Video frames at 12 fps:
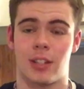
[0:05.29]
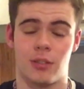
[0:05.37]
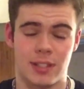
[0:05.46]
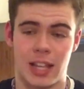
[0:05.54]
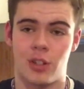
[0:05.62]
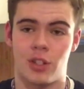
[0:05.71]
So
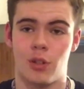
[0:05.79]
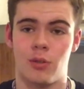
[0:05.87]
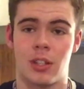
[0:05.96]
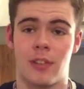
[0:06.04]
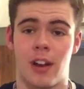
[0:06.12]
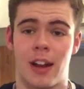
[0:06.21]
stay tuned
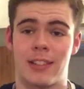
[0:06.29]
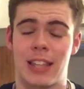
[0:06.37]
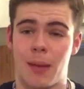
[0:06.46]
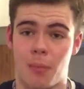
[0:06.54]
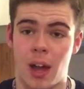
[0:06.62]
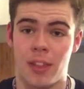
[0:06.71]
to the very end to
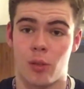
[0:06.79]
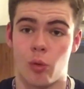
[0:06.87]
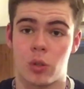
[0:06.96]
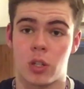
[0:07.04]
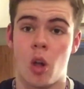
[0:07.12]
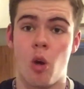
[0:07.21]
get my
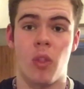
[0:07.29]
thoughts